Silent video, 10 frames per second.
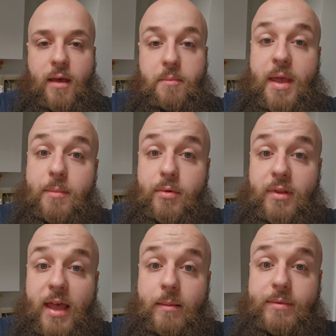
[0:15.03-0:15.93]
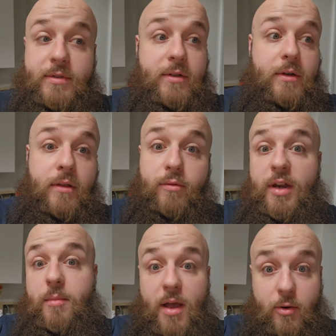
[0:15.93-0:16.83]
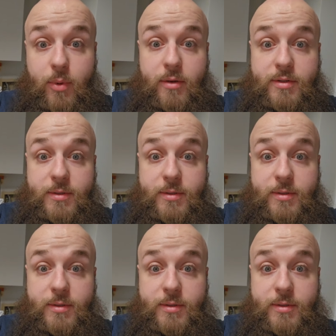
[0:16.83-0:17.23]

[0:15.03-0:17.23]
Bamboo Labs 3D model post.